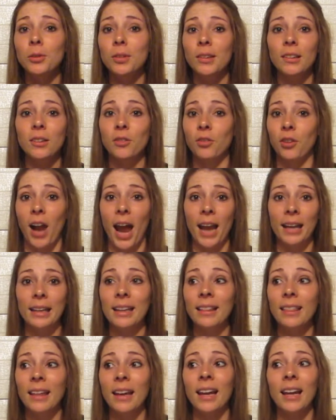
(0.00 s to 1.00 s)
these for
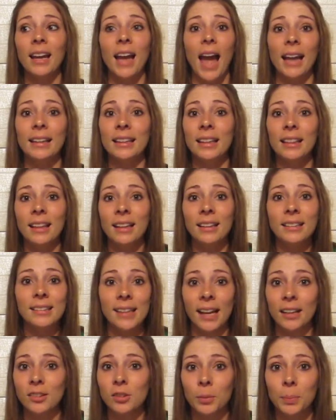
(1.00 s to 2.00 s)
anything, anything
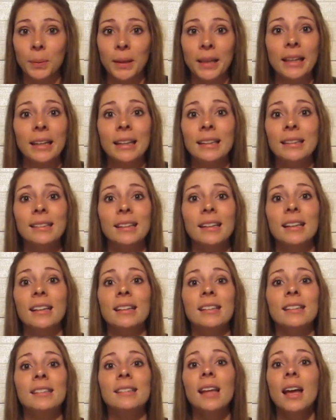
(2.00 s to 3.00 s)

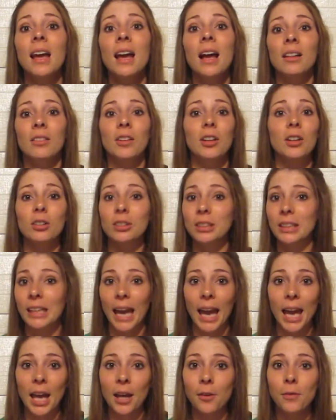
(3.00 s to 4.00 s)
centerpieces, little
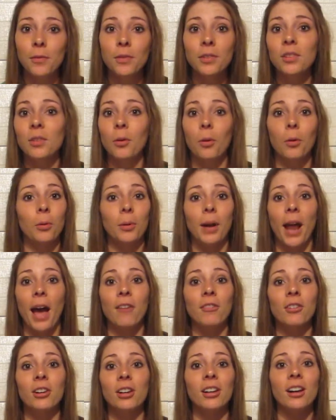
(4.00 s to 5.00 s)
gifts or
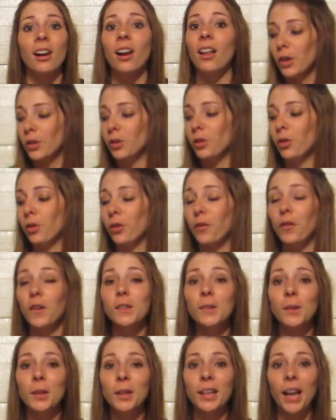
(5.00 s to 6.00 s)
whatever. So the
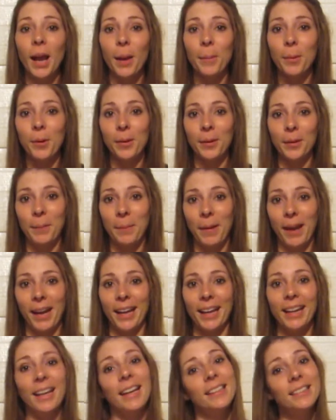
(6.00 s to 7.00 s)
first one I'm going to
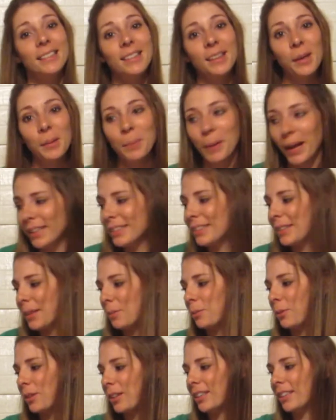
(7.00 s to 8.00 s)
make is the
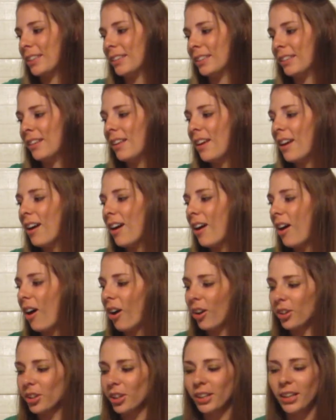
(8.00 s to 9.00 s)
painted one.
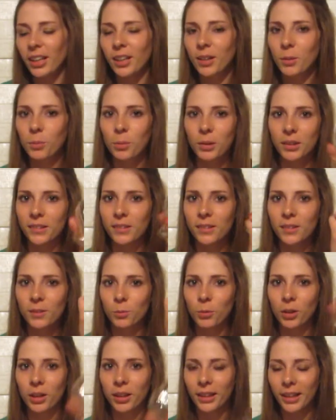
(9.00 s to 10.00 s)
All you needed was
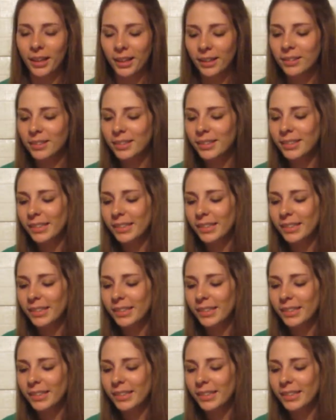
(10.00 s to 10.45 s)
one of these